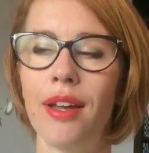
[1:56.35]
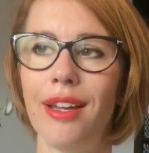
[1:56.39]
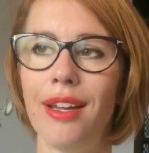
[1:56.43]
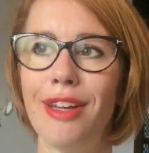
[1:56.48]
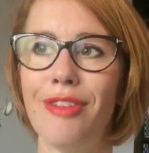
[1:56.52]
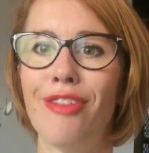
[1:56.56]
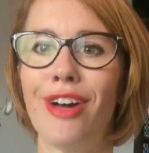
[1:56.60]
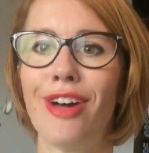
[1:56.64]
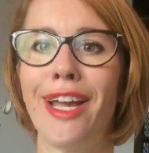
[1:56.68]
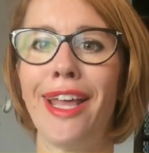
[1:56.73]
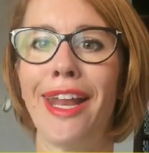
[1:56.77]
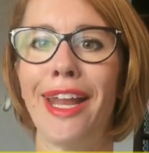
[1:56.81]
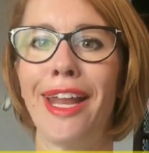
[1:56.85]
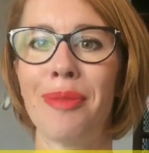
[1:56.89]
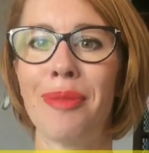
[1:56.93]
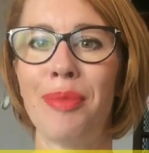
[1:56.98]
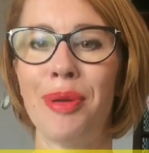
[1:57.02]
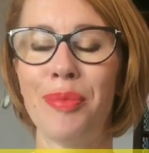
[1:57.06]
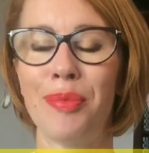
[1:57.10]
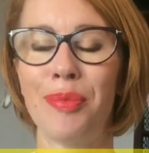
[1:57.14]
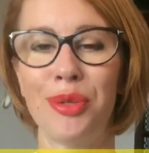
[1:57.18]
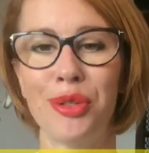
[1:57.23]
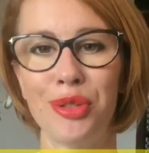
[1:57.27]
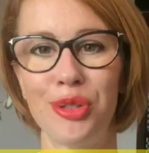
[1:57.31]
inviting
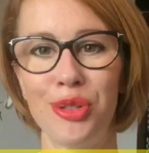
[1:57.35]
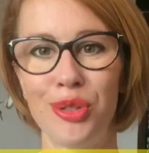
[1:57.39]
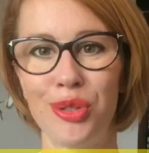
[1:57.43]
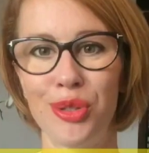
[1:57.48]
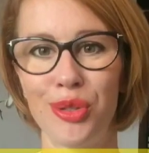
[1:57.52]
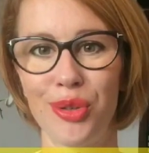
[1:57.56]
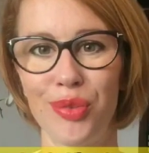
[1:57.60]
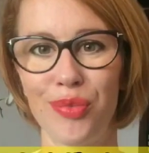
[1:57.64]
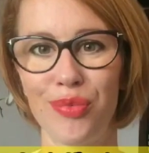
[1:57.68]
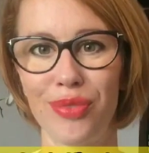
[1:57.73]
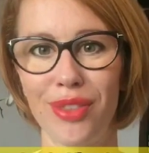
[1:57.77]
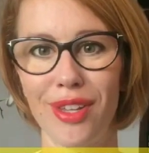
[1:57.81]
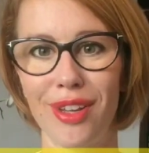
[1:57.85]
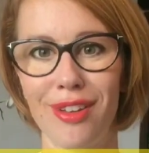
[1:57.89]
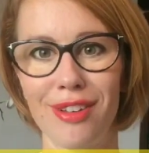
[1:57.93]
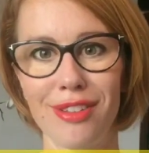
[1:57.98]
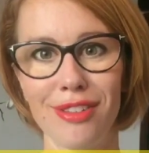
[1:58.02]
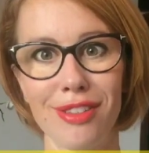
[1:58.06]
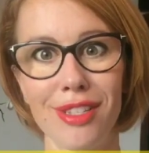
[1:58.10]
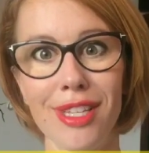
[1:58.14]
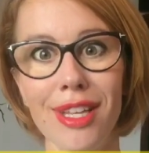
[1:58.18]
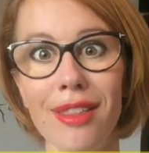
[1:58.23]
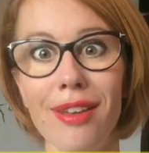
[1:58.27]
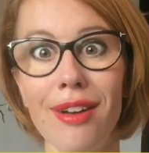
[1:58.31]
people to
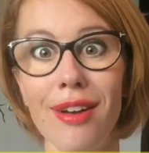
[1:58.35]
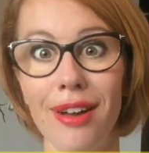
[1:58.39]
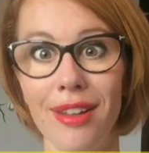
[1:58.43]
consider